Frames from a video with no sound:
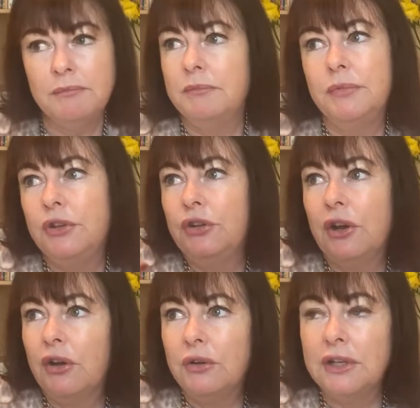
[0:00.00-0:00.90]

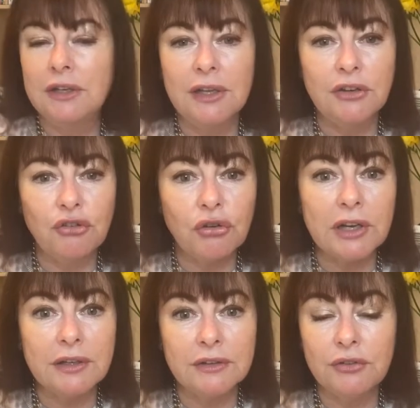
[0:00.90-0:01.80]
in
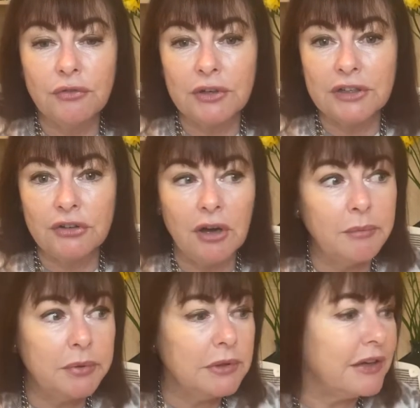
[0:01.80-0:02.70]
triggers, for example,